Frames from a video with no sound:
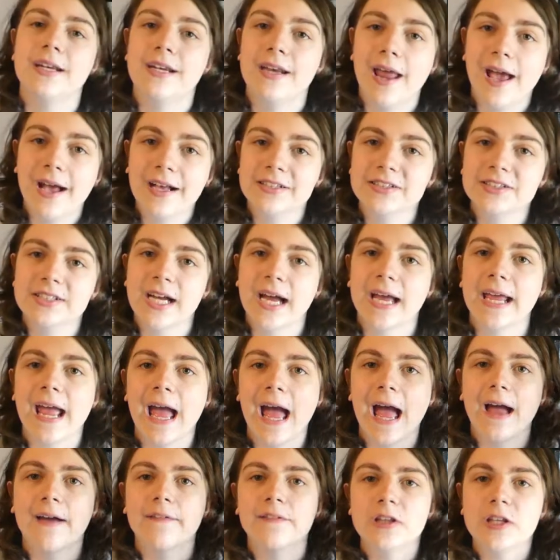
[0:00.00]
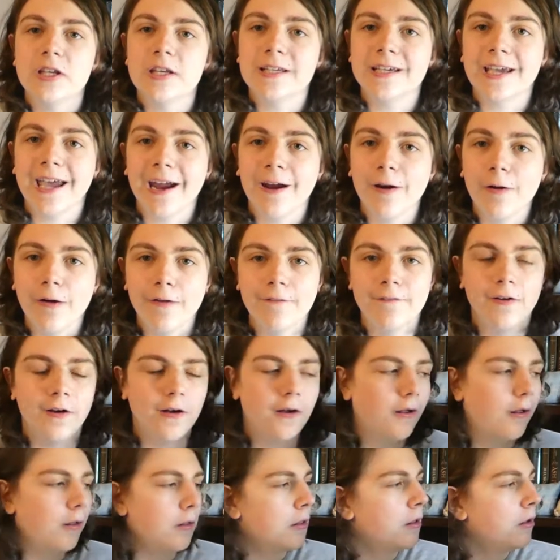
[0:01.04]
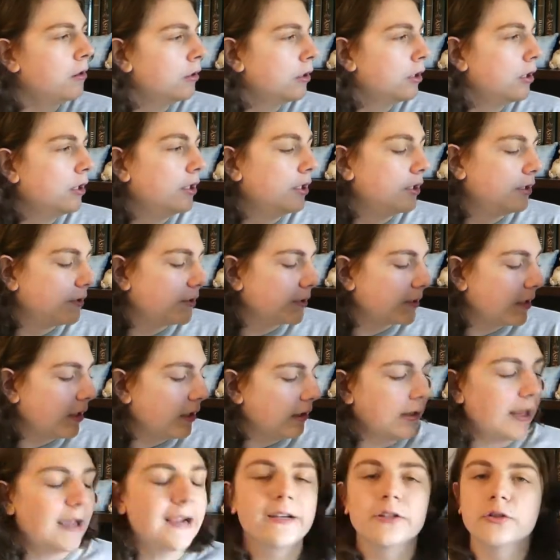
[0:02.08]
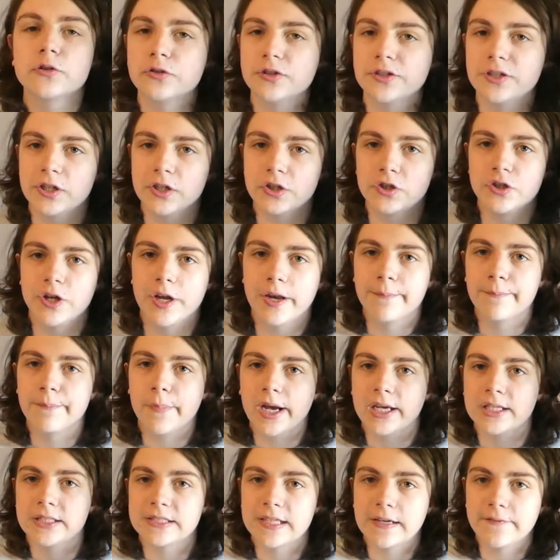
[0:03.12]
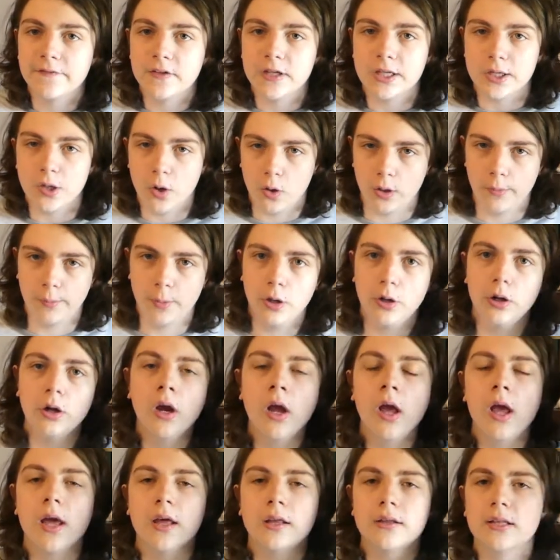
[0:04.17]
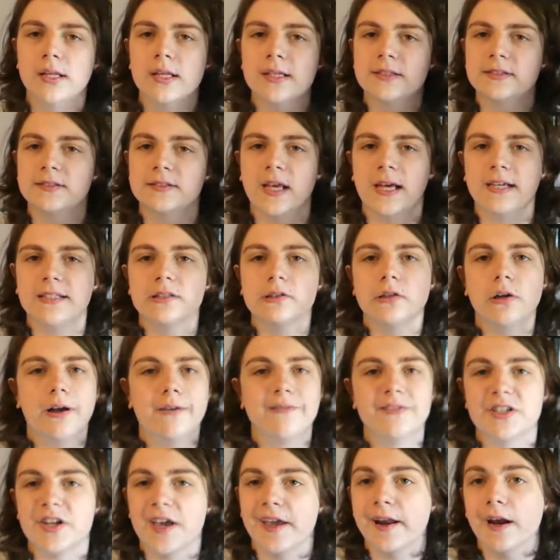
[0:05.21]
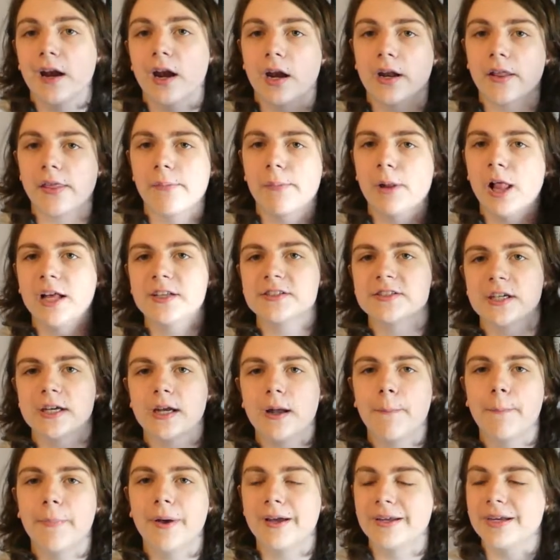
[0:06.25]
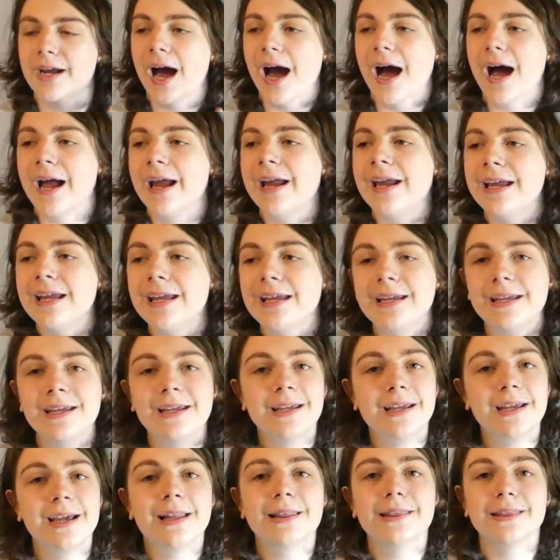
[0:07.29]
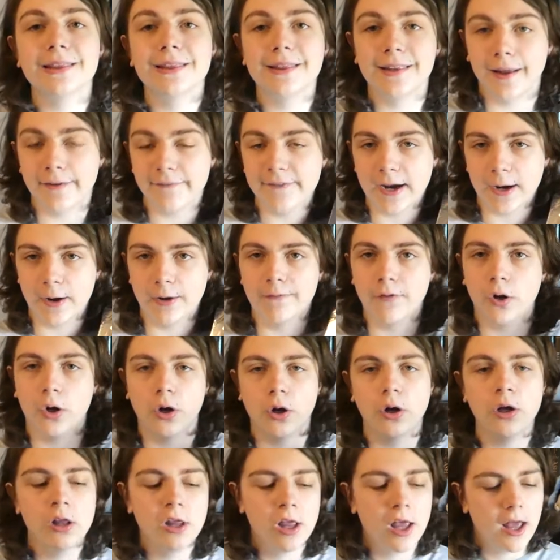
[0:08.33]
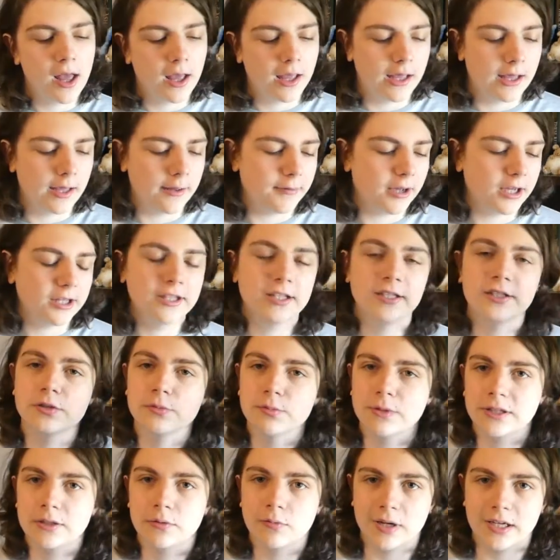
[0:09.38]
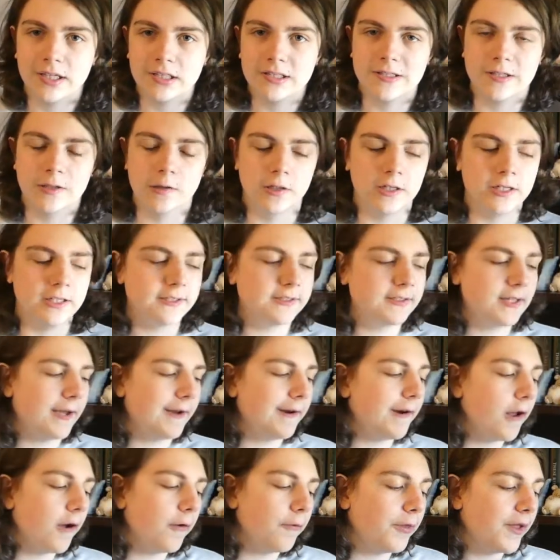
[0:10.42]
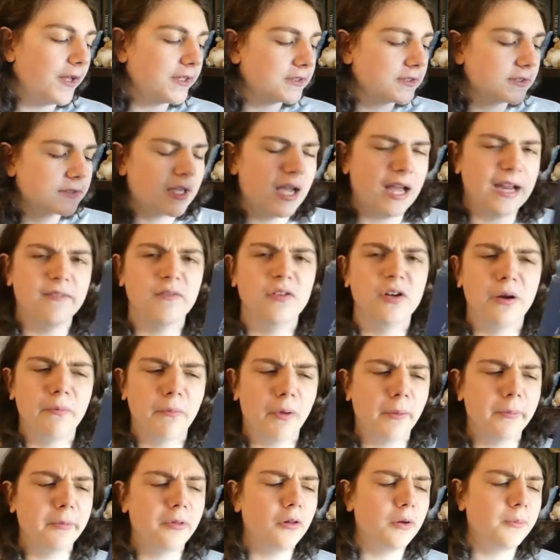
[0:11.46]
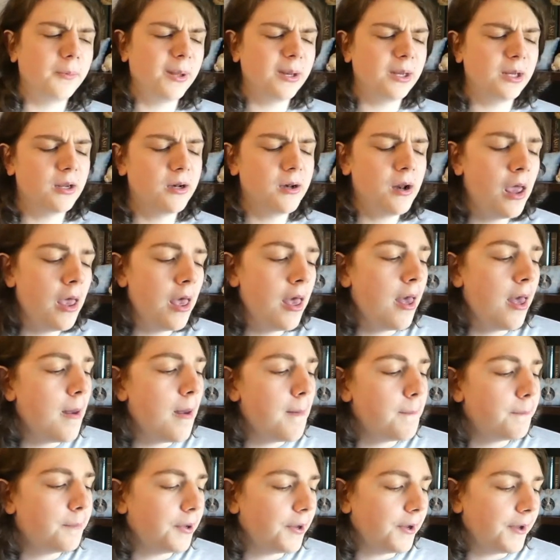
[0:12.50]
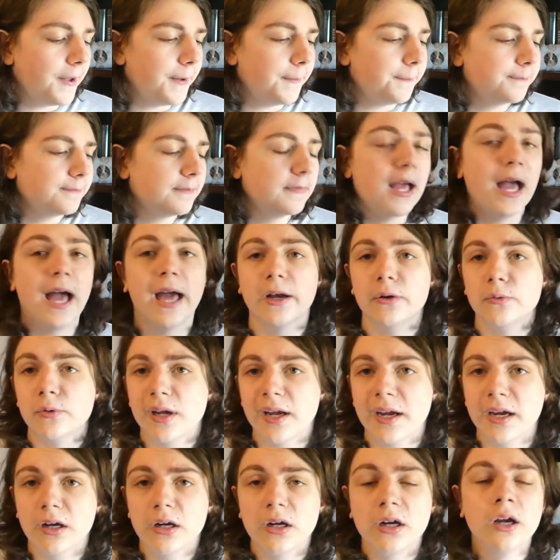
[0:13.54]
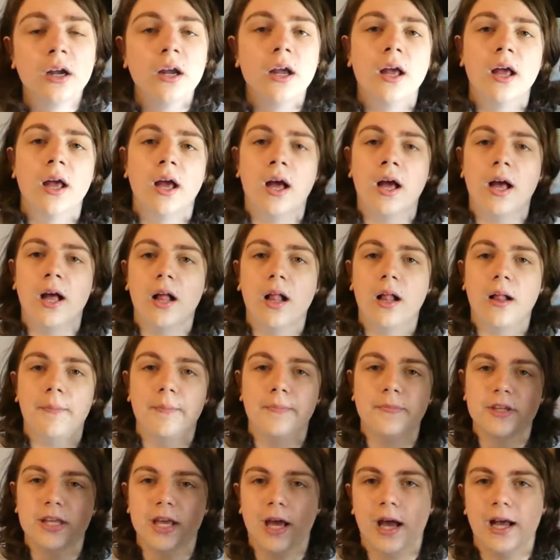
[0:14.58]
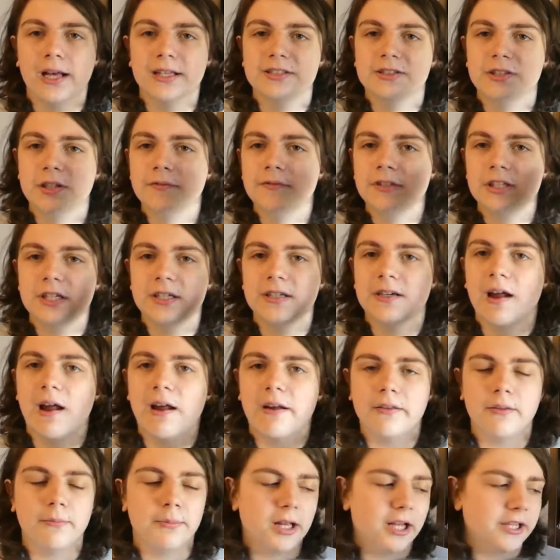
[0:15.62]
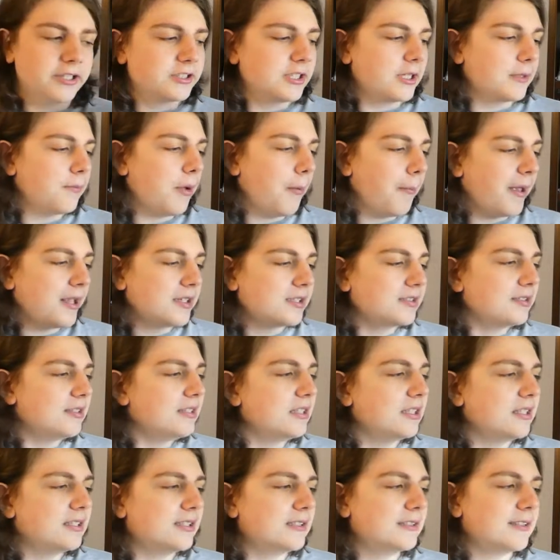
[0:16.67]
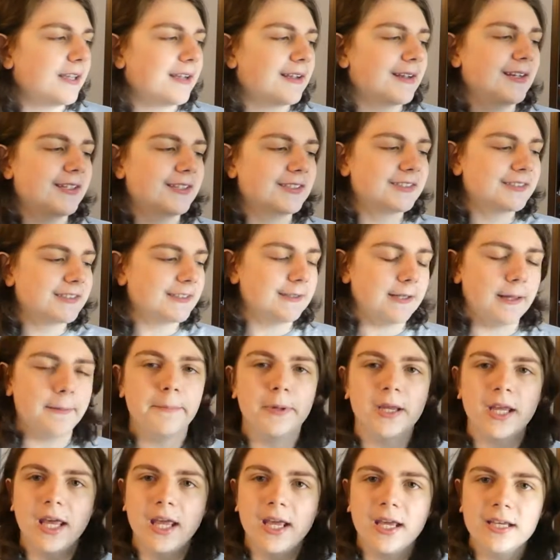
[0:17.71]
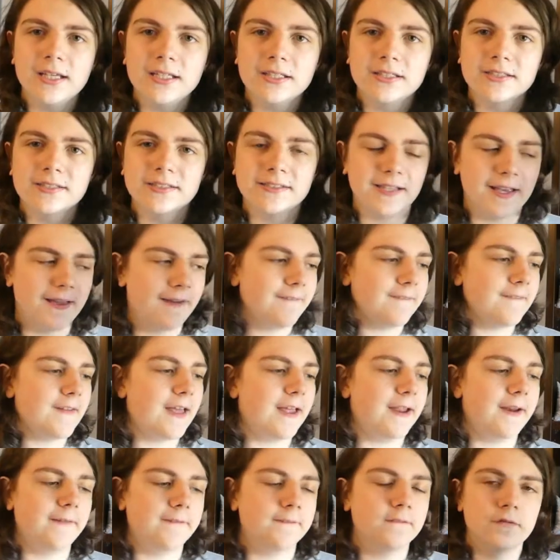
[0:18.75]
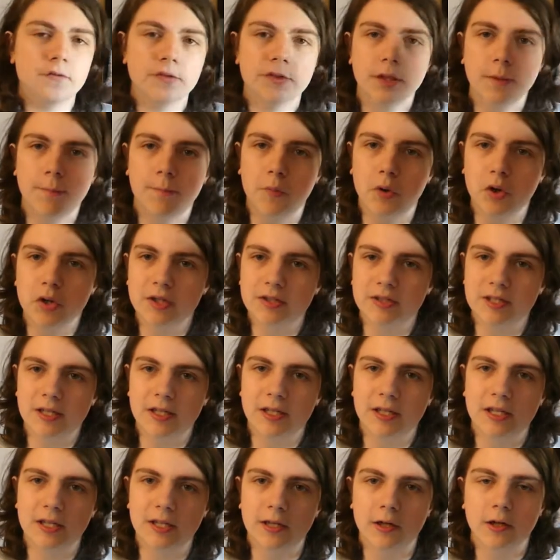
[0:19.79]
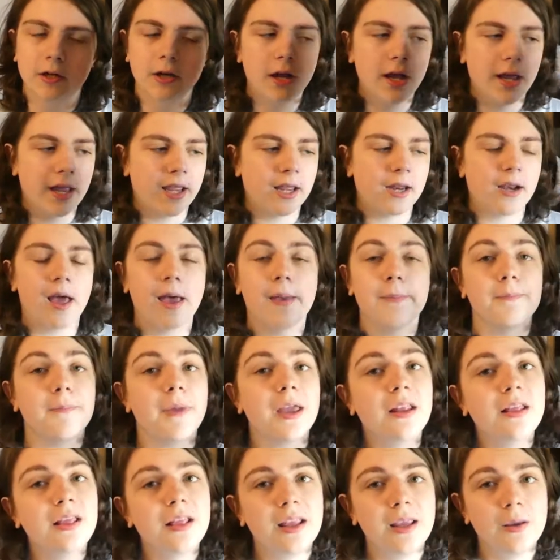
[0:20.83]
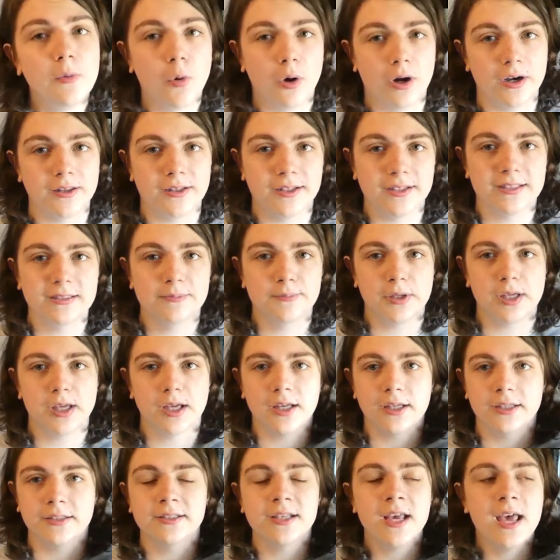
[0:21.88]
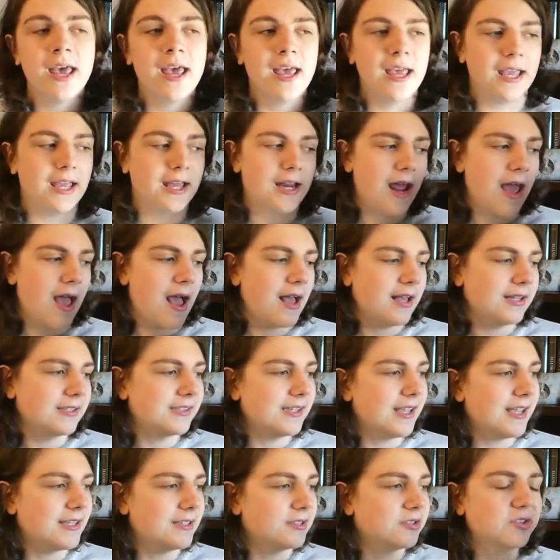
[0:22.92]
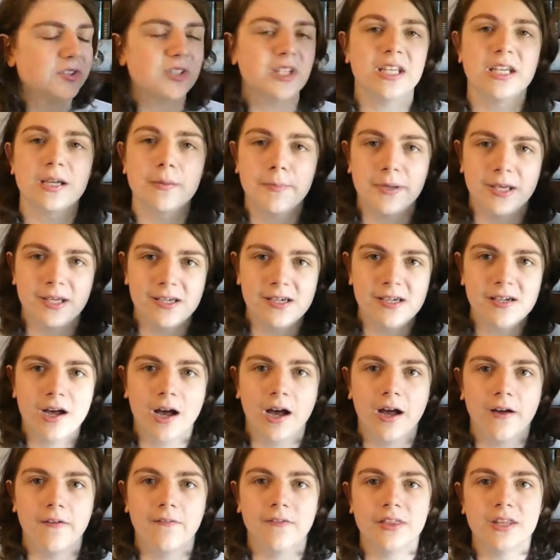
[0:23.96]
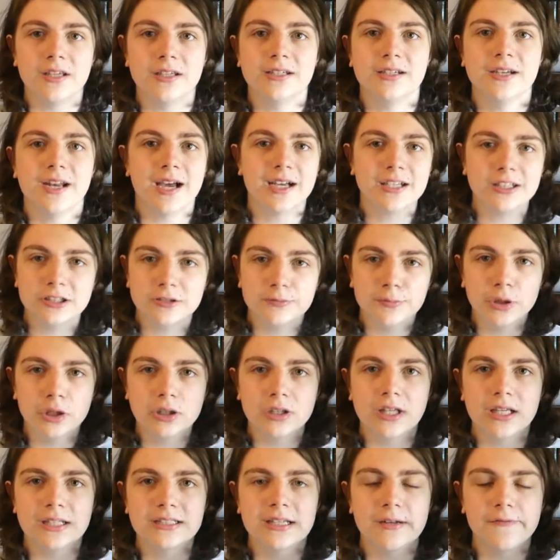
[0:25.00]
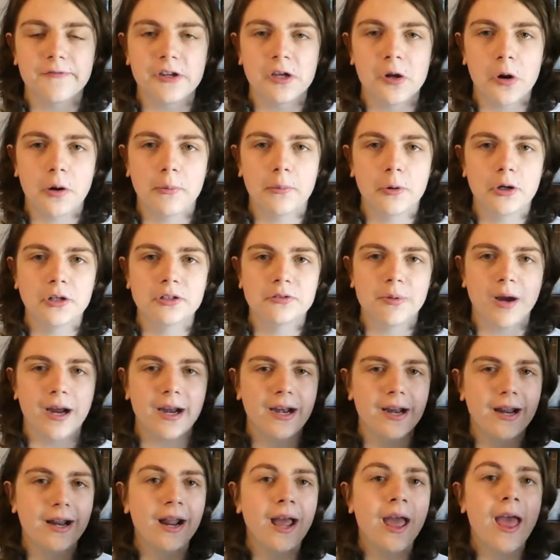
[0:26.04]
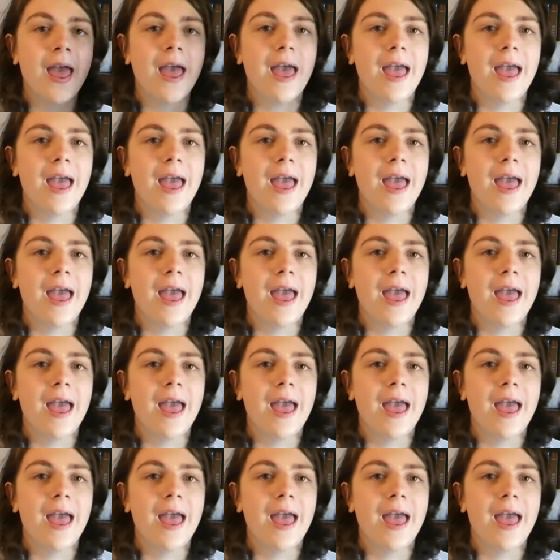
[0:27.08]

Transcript: Next, I have the Caraval Collector's Edition by Stephanie Garber. I still haven't taken it out of the plastic, but I love Caraval. I think it's a really great series. I know that's kind of an unpopular opinion, but I don't care. Yeah, I still haven't taken it out of the plastic, but basically this is like a slip case, and then the book is in here, and I mainly wanted this because it has a sneak peek of the next book that Stephanie Garber is writing,